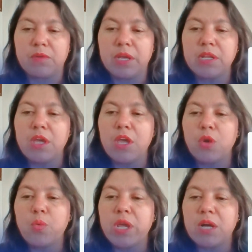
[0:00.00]
Right?
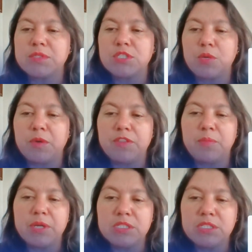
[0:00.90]
We have some of
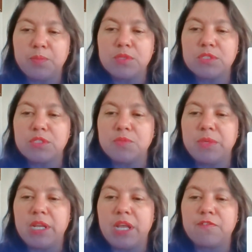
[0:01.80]
the principles could
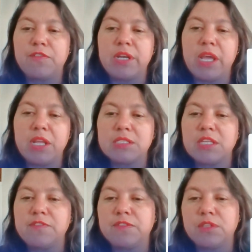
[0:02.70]
be like phonetics
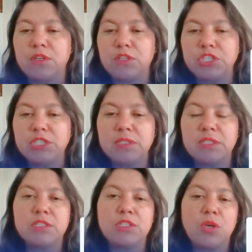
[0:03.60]
and phonology.
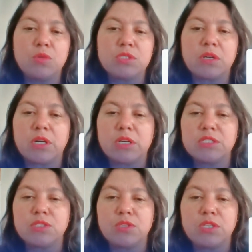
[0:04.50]
Those are
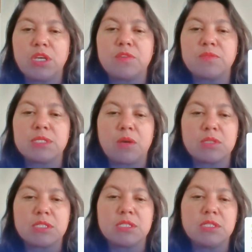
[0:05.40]
the study of
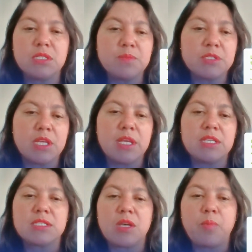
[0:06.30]
sound systems,
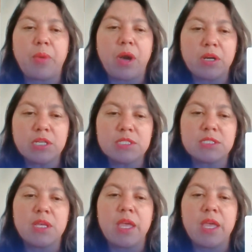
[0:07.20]
sound
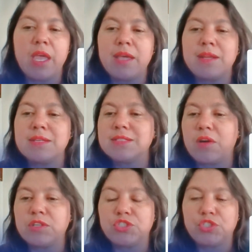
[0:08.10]
patterns, and
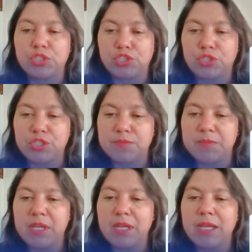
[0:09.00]
sound structures.
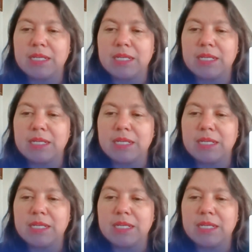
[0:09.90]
